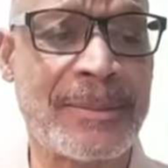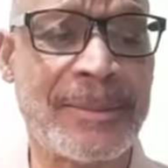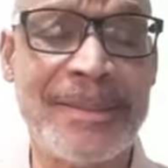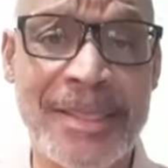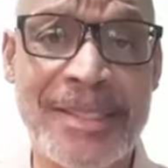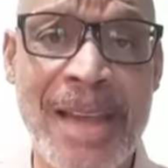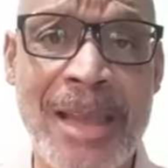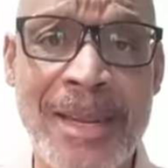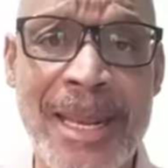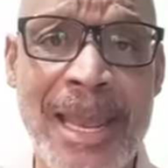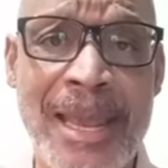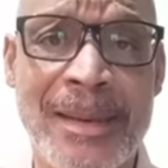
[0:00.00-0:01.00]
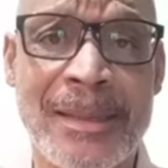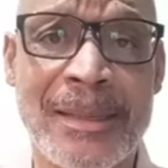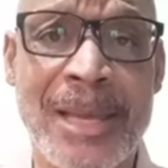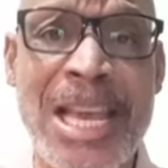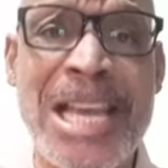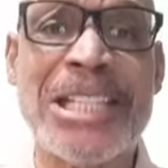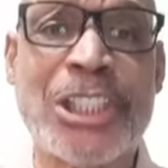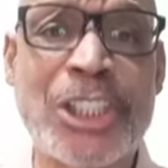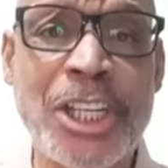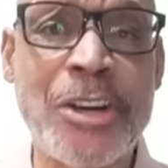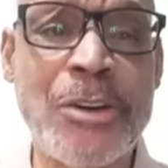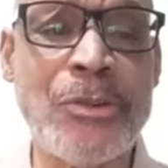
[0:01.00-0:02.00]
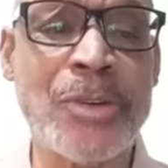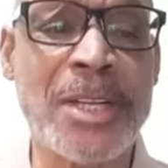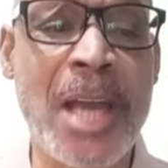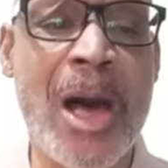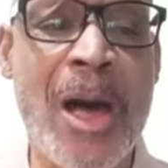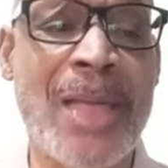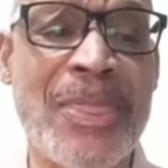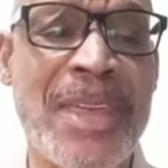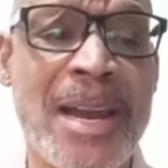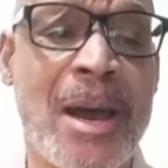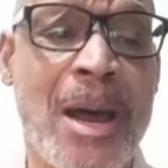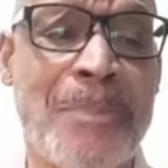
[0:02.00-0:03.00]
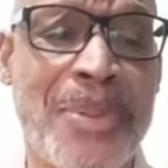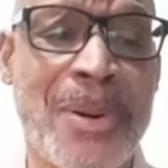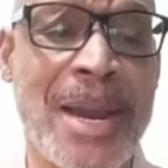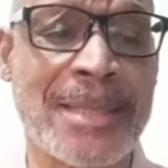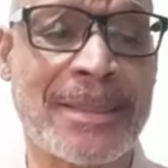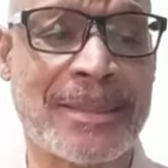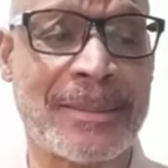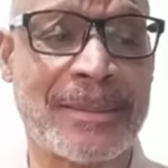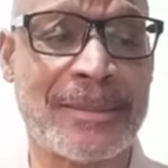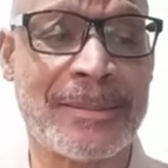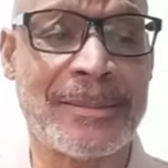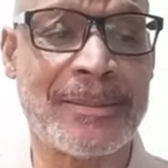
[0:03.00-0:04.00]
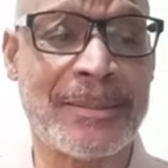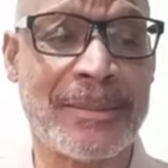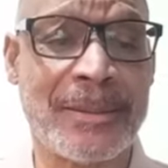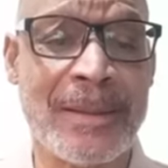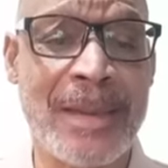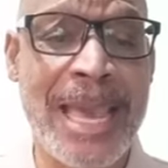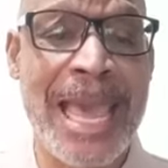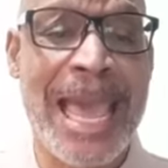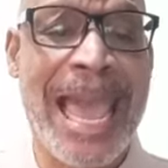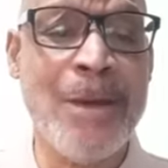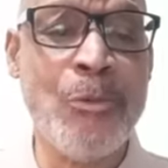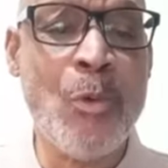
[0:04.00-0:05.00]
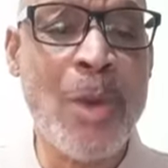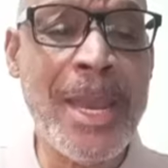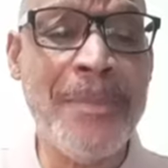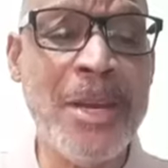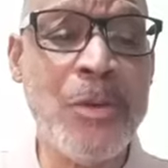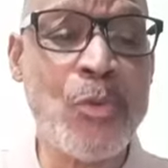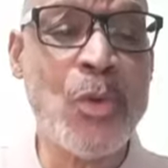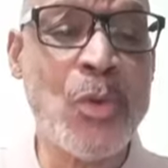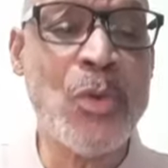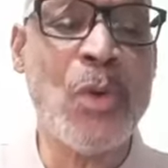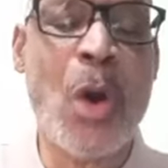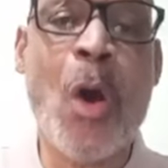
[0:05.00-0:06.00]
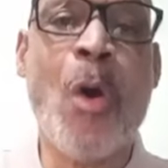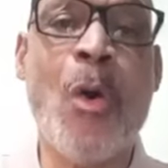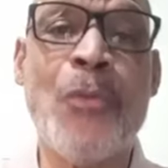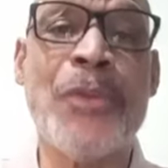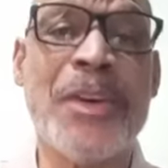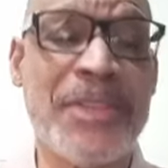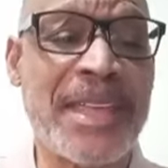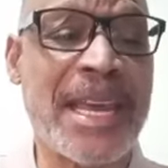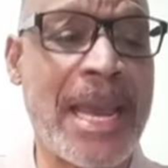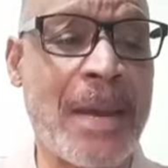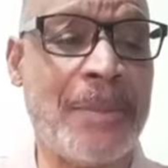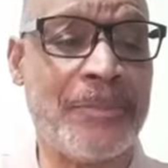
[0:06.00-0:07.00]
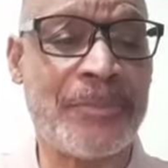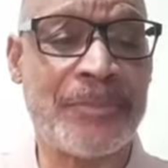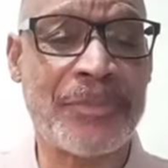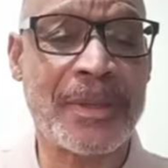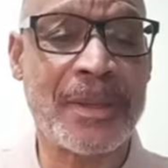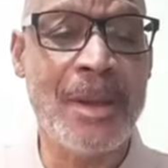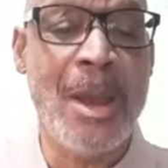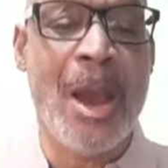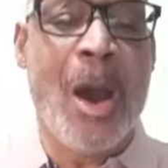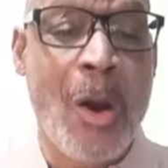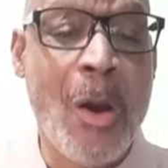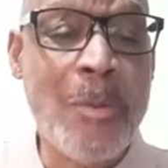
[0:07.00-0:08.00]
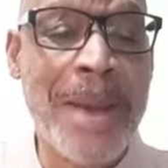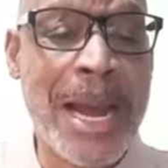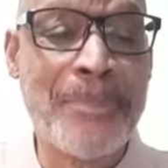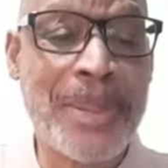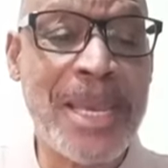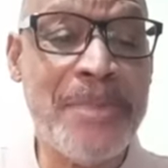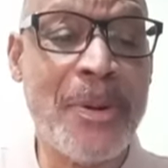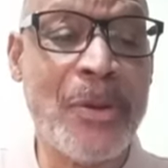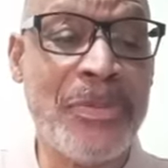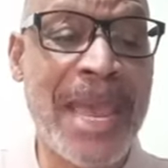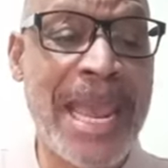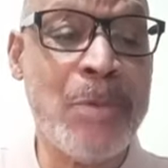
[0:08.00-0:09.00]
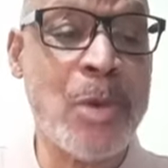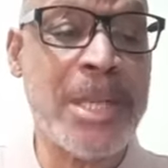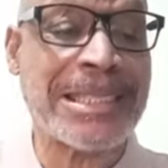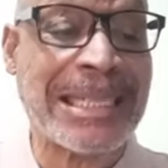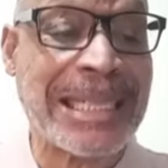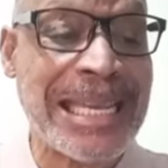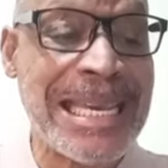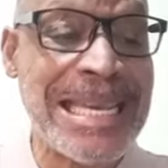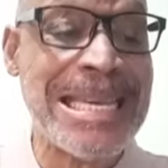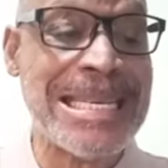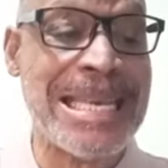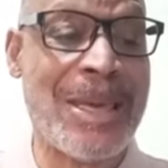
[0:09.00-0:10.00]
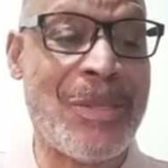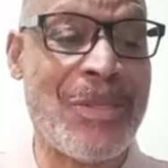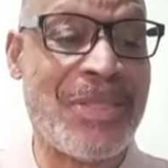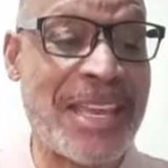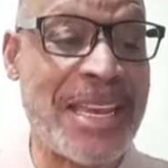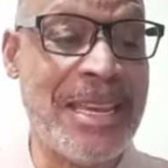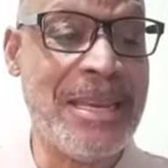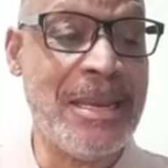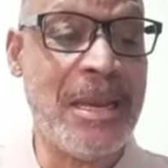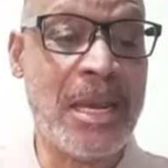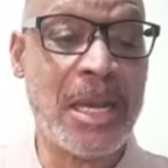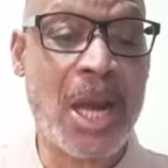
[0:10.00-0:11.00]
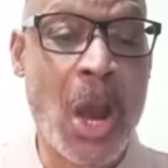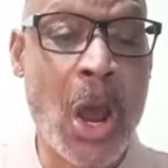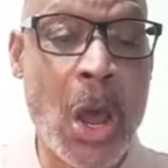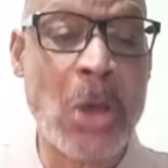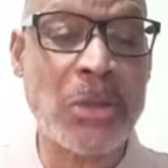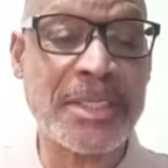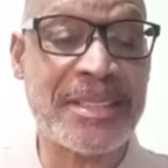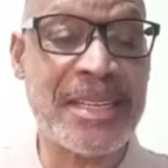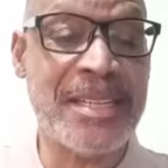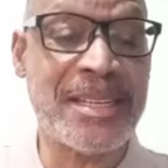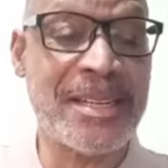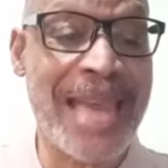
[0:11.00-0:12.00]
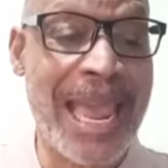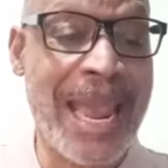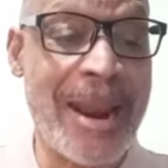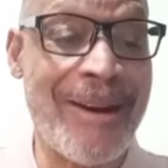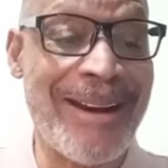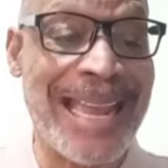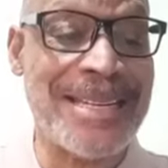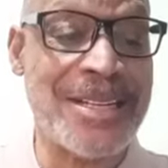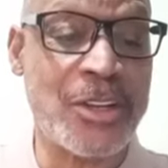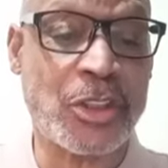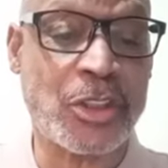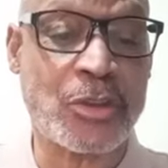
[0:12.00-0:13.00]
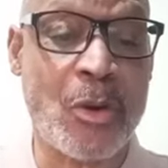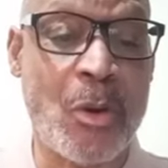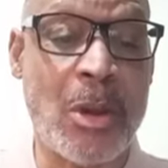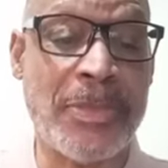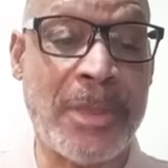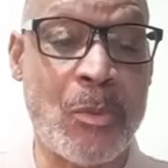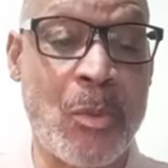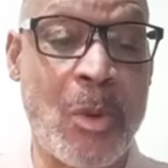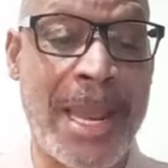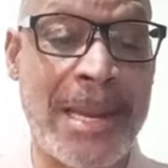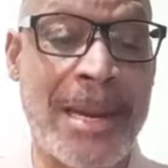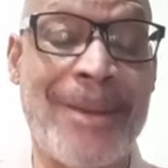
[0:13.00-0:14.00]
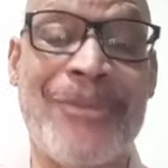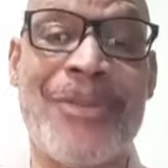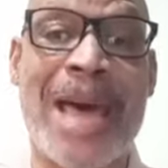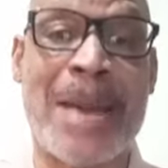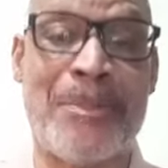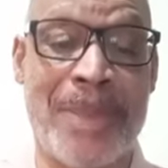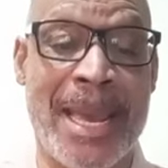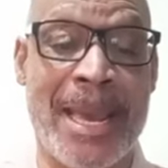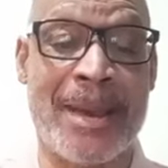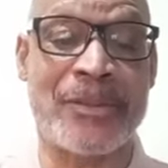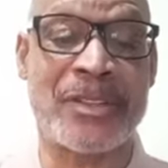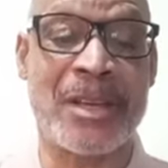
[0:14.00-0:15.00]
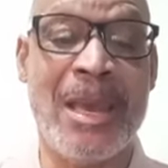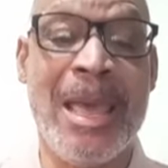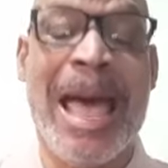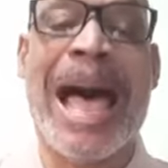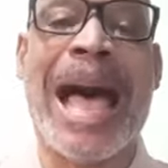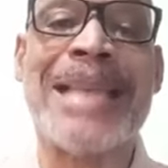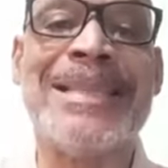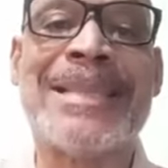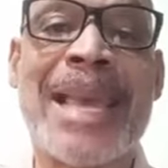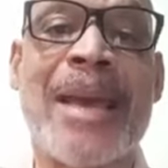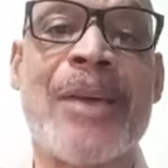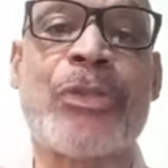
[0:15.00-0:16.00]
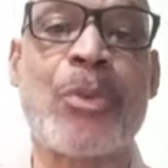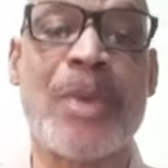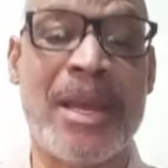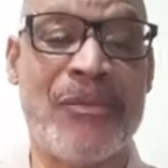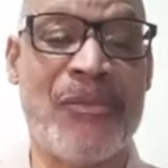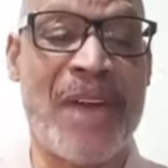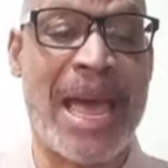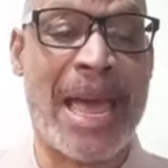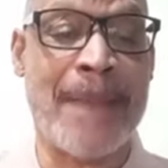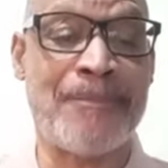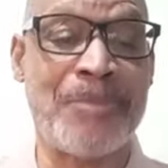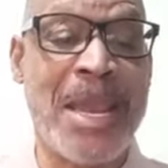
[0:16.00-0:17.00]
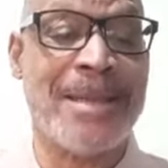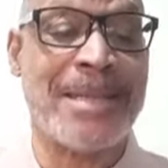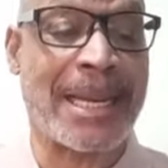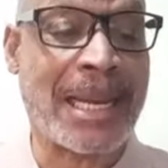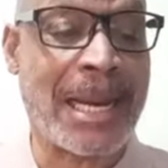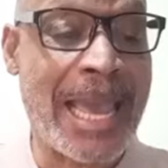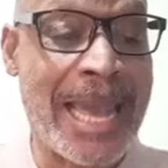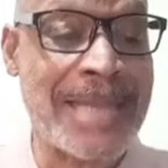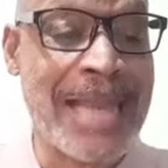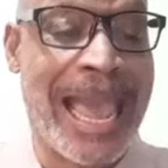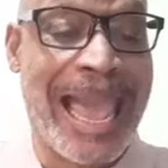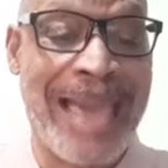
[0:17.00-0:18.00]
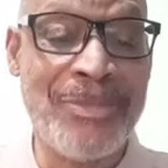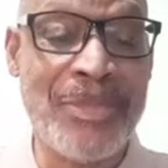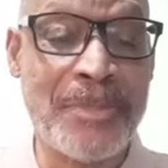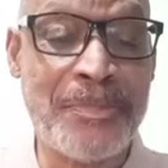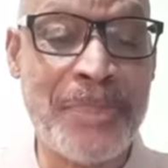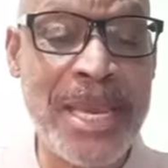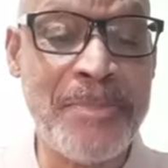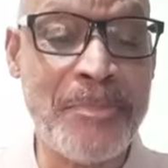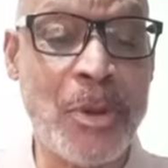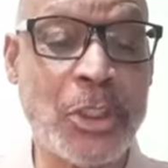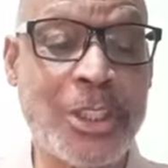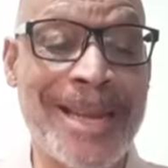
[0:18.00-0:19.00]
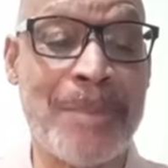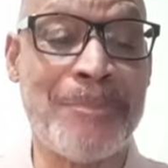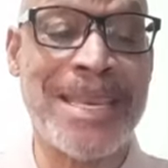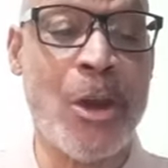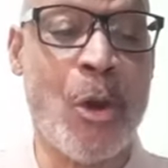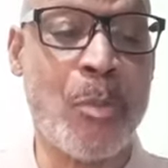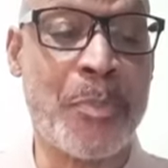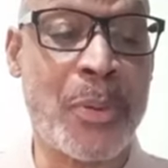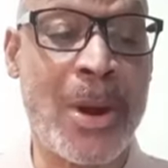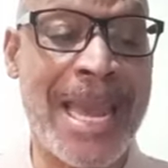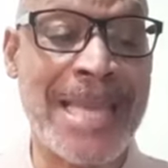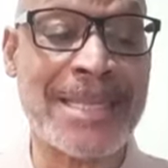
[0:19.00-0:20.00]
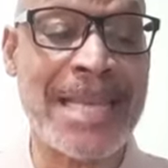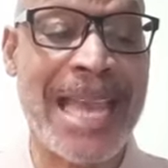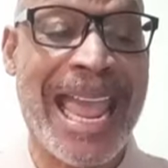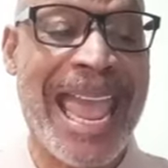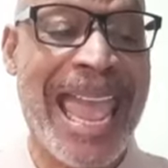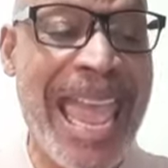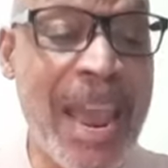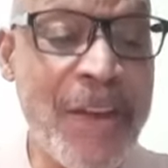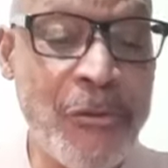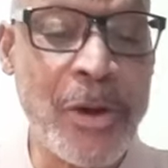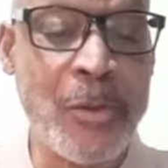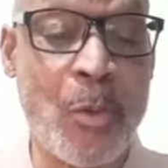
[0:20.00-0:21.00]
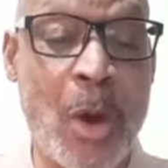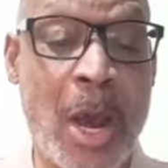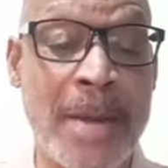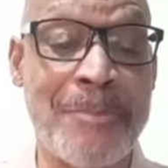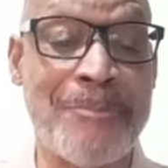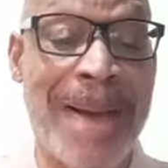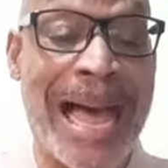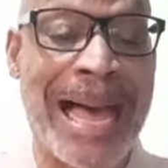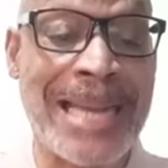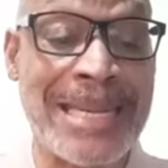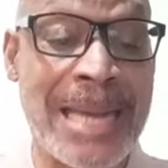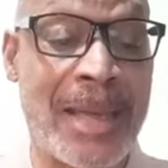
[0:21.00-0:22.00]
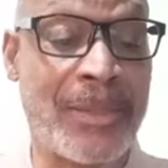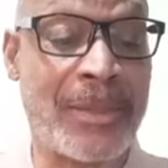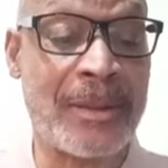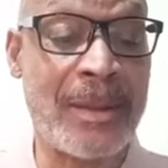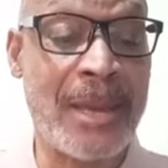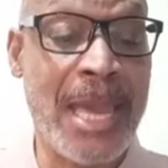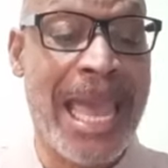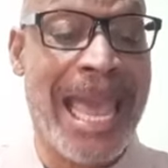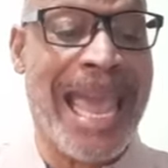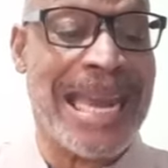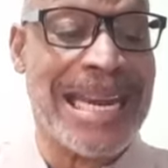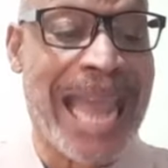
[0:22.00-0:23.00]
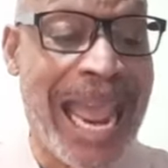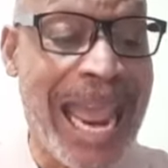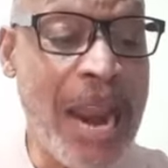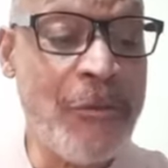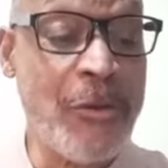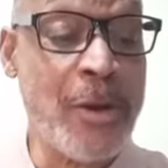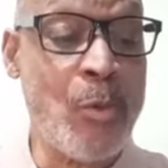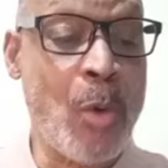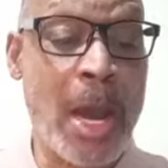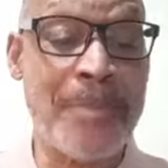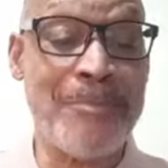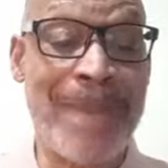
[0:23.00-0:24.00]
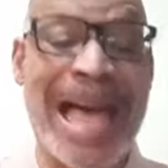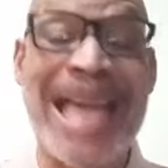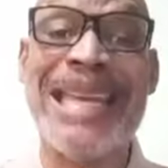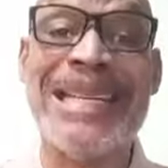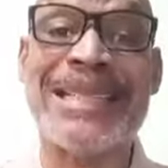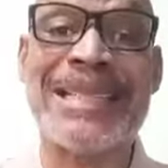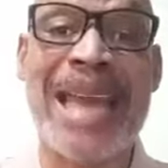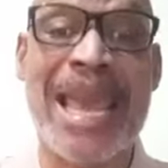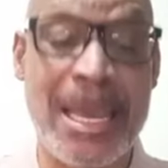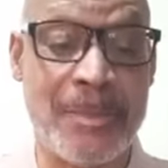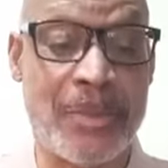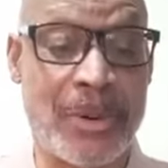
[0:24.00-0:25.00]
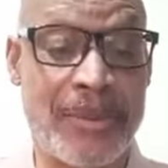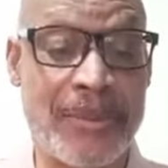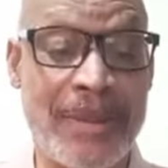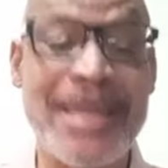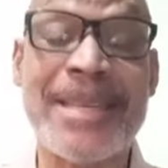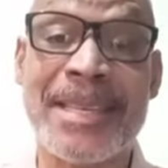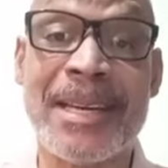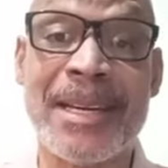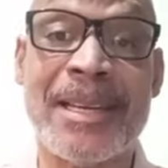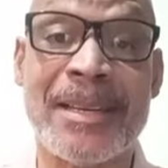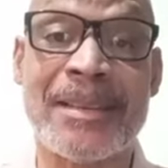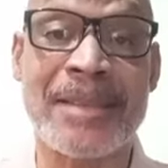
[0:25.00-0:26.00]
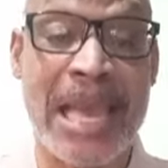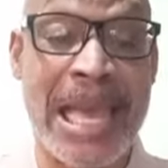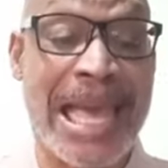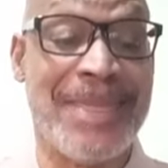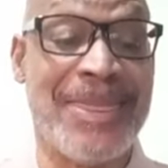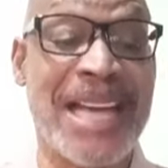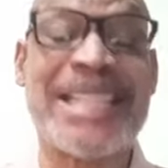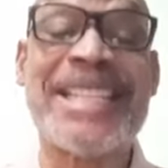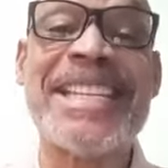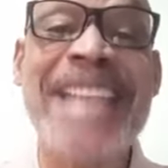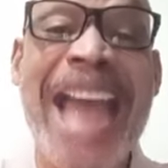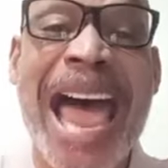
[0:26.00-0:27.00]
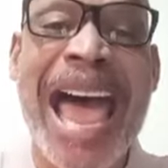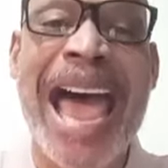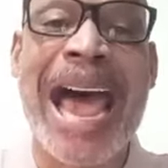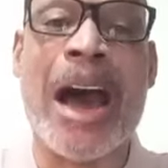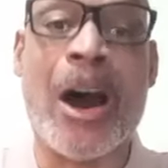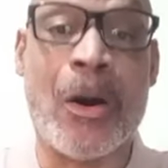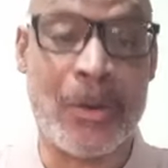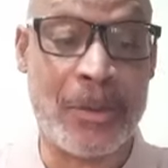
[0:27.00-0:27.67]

Did y'all hear that? Children are their oppressors. And women rule over them. O oh, my people, they which lead thee cause thee to err and destroy the way of thy paths. Isaiah 3 and 5 declares, And the people shall be oppressed, everyone by another, and everyone by his neighbor. Listen to this. The child